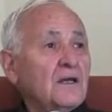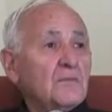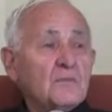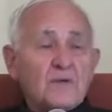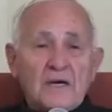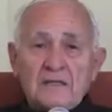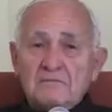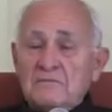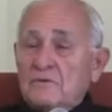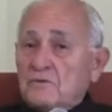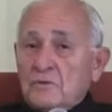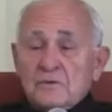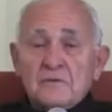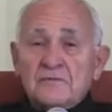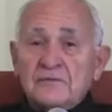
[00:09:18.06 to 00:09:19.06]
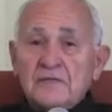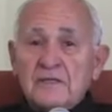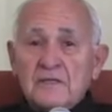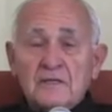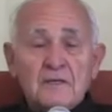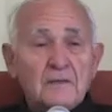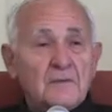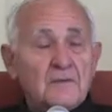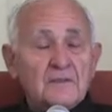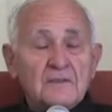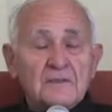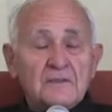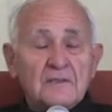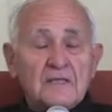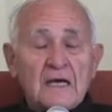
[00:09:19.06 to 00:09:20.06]
brought dutifully
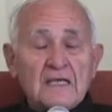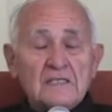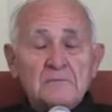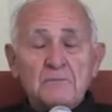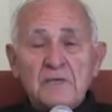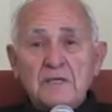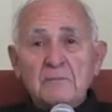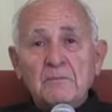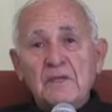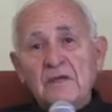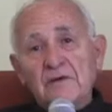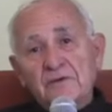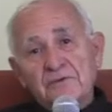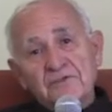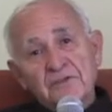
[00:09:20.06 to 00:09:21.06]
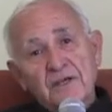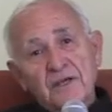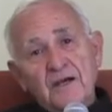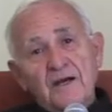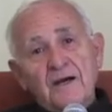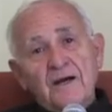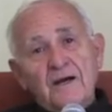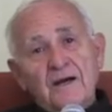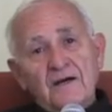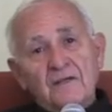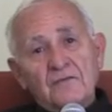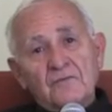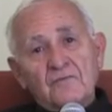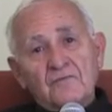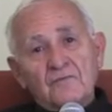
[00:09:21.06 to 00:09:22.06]
nice big meals
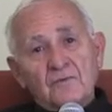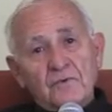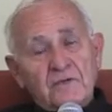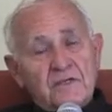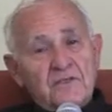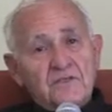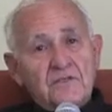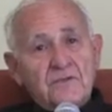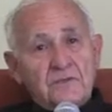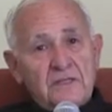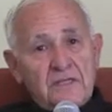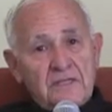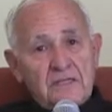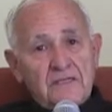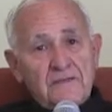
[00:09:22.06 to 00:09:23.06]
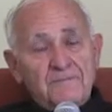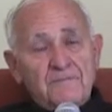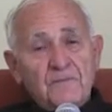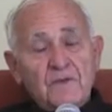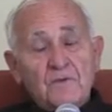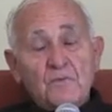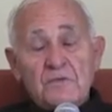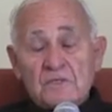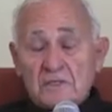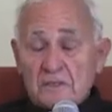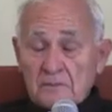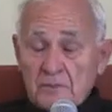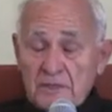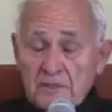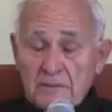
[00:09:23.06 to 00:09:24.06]
for us to eat. We
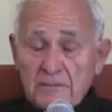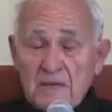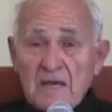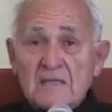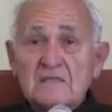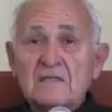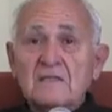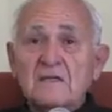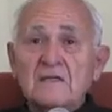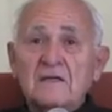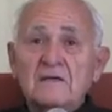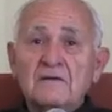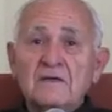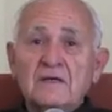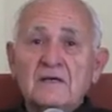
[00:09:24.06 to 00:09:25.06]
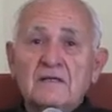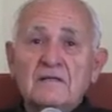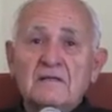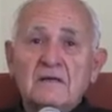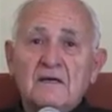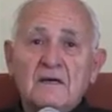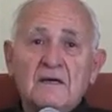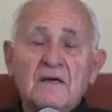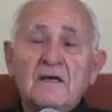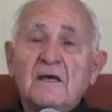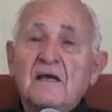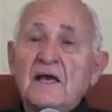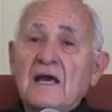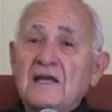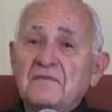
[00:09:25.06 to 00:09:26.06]
celebrated Mass there and
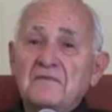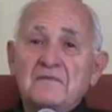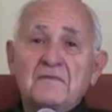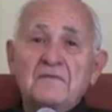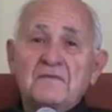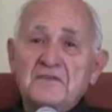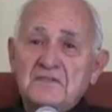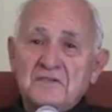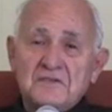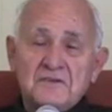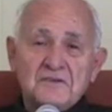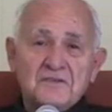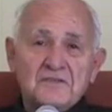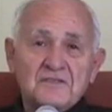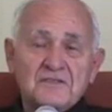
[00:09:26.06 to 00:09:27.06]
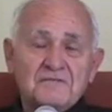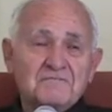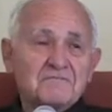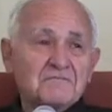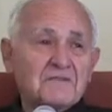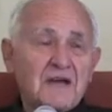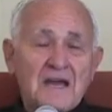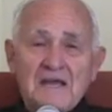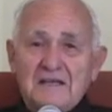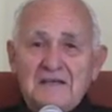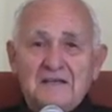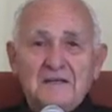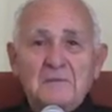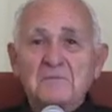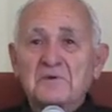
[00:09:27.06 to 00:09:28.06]
had visitors, and I had
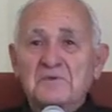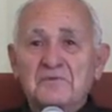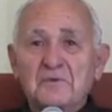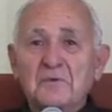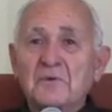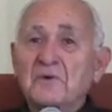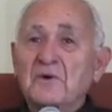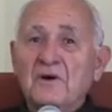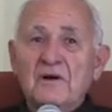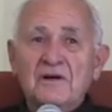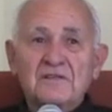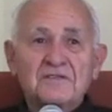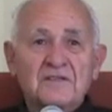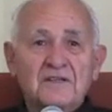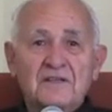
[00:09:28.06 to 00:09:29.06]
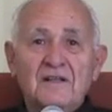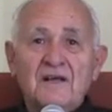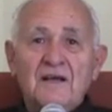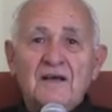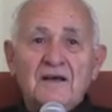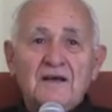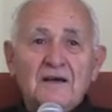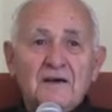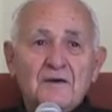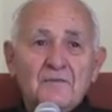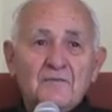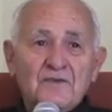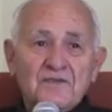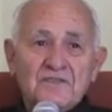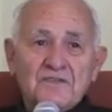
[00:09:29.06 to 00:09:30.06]
a number of phone calls and
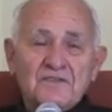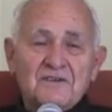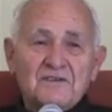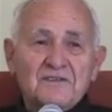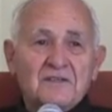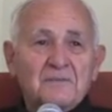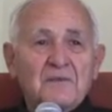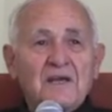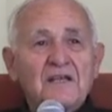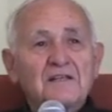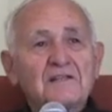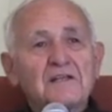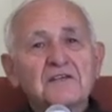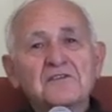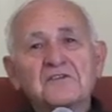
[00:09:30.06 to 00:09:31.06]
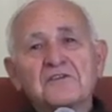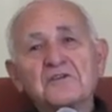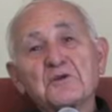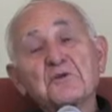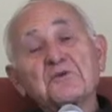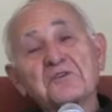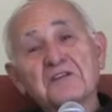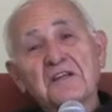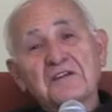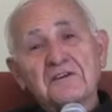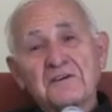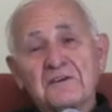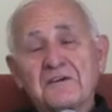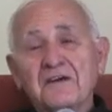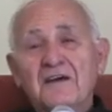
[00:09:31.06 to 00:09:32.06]
visitors at my lush youth
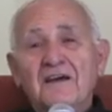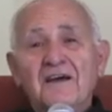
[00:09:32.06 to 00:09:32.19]
center,